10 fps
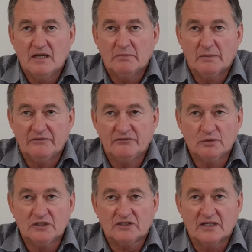But before
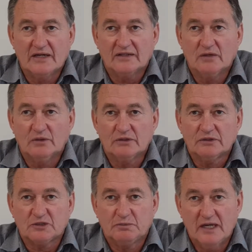we start, I want to
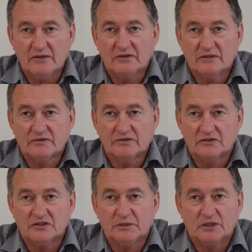explain the
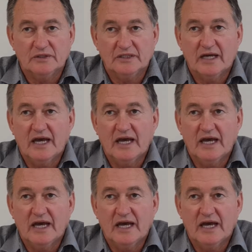differences between